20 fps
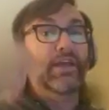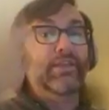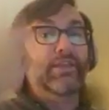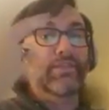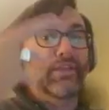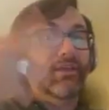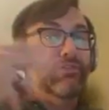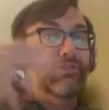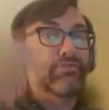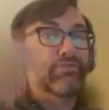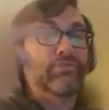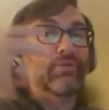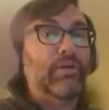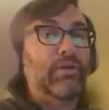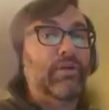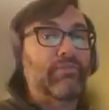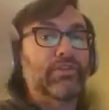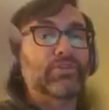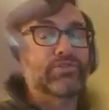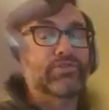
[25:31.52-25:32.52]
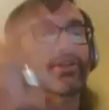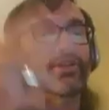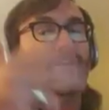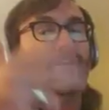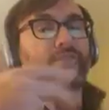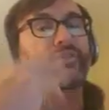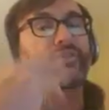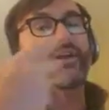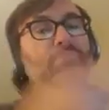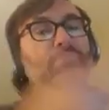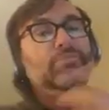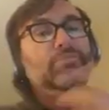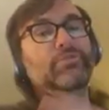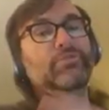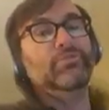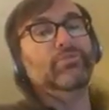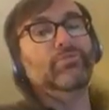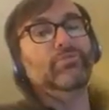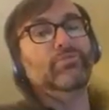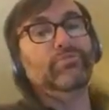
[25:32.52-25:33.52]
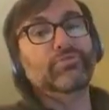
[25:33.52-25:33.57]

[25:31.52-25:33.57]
through evolution have come to